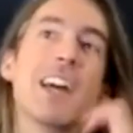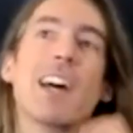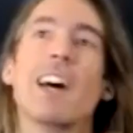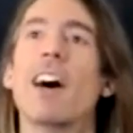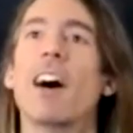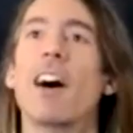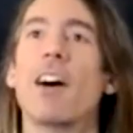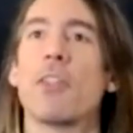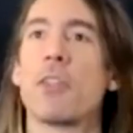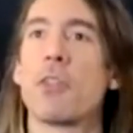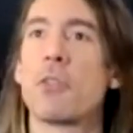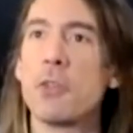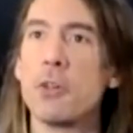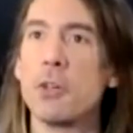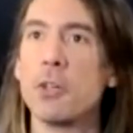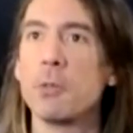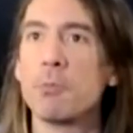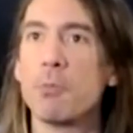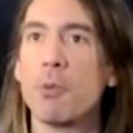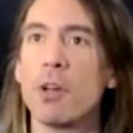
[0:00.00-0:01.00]
The
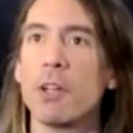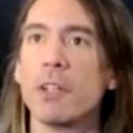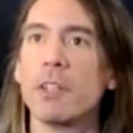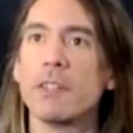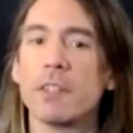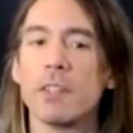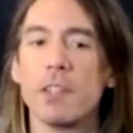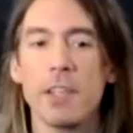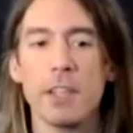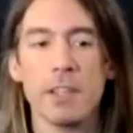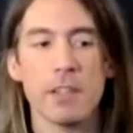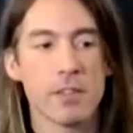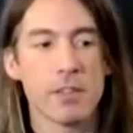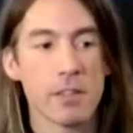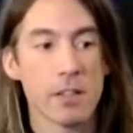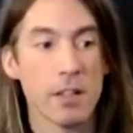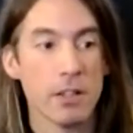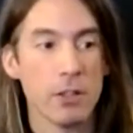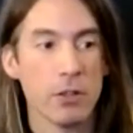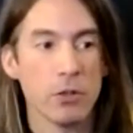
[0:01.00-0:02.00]
third point
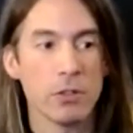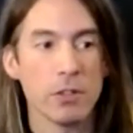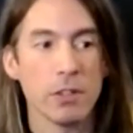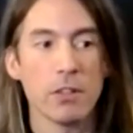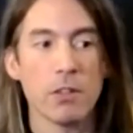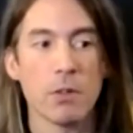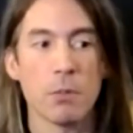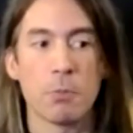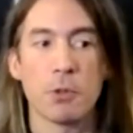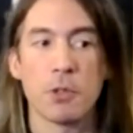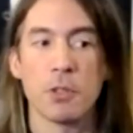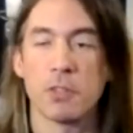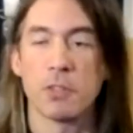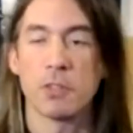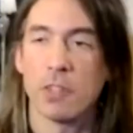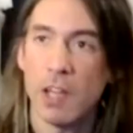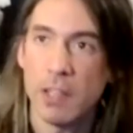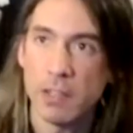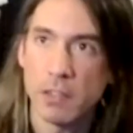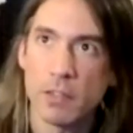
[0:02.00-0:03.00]
is using the
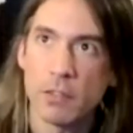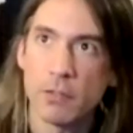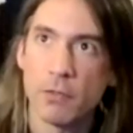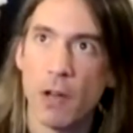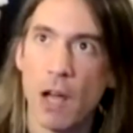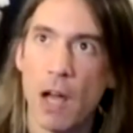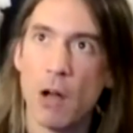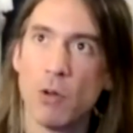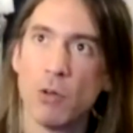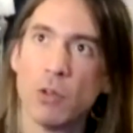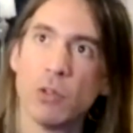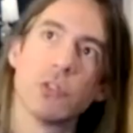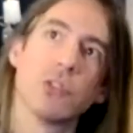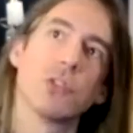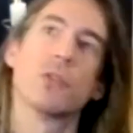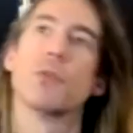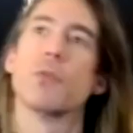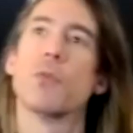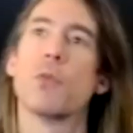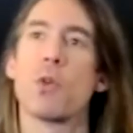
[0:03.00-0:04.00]
precise
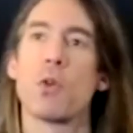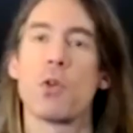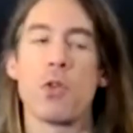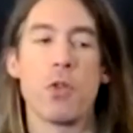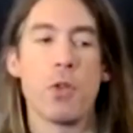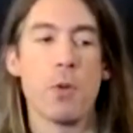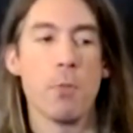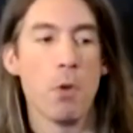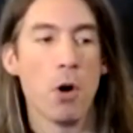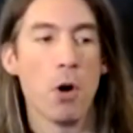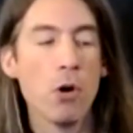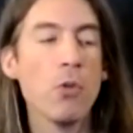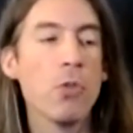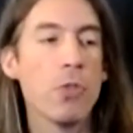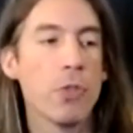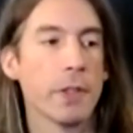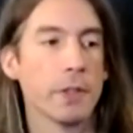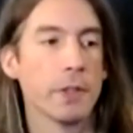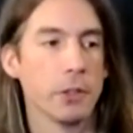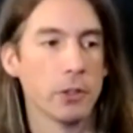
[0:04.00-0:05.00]
vowels for the
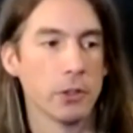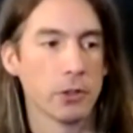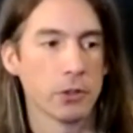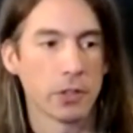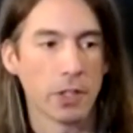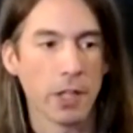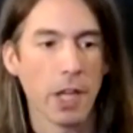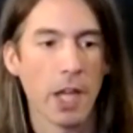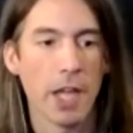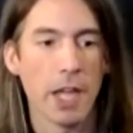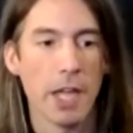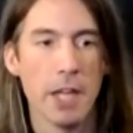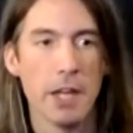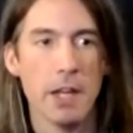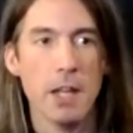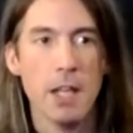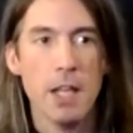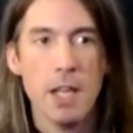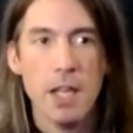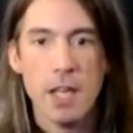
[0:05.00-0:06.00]
mode that you're singing
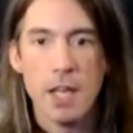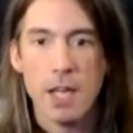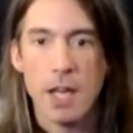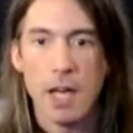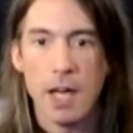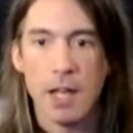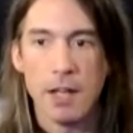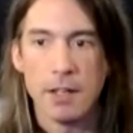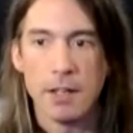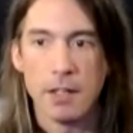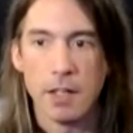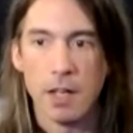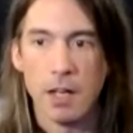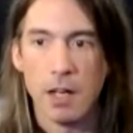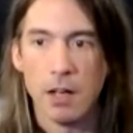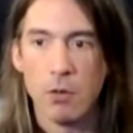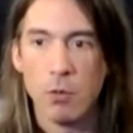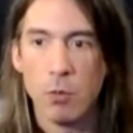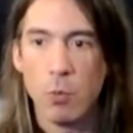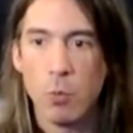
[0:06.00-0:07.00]
in. And
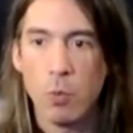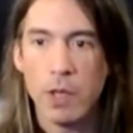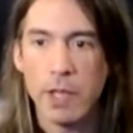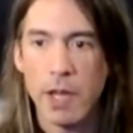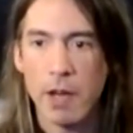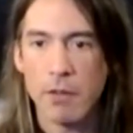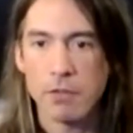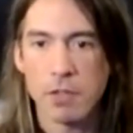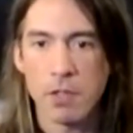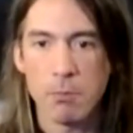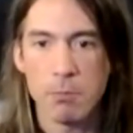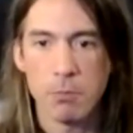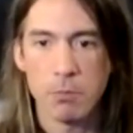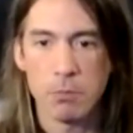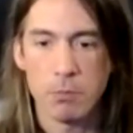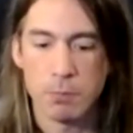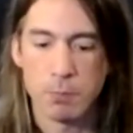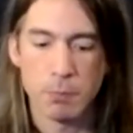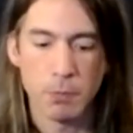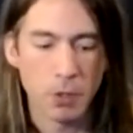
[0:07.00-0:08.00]
we have
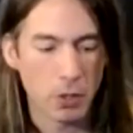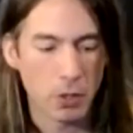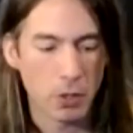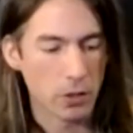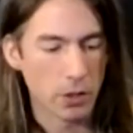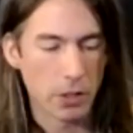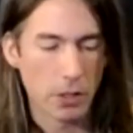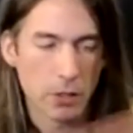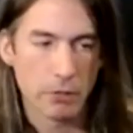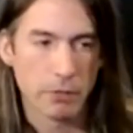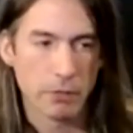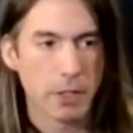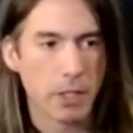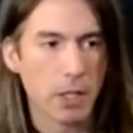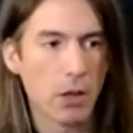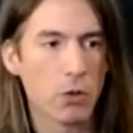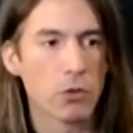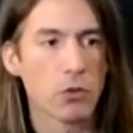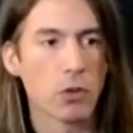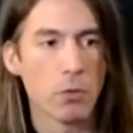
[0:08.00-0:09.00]
some earlier
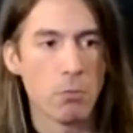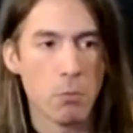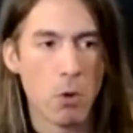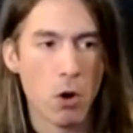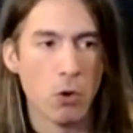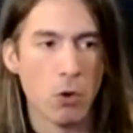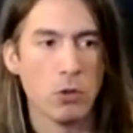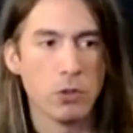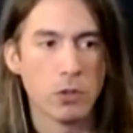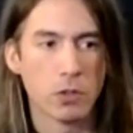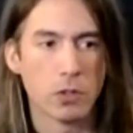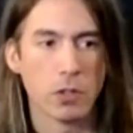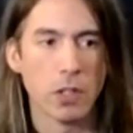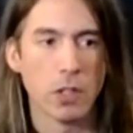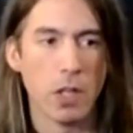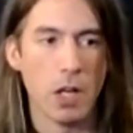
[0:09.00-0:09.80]
videos on modes,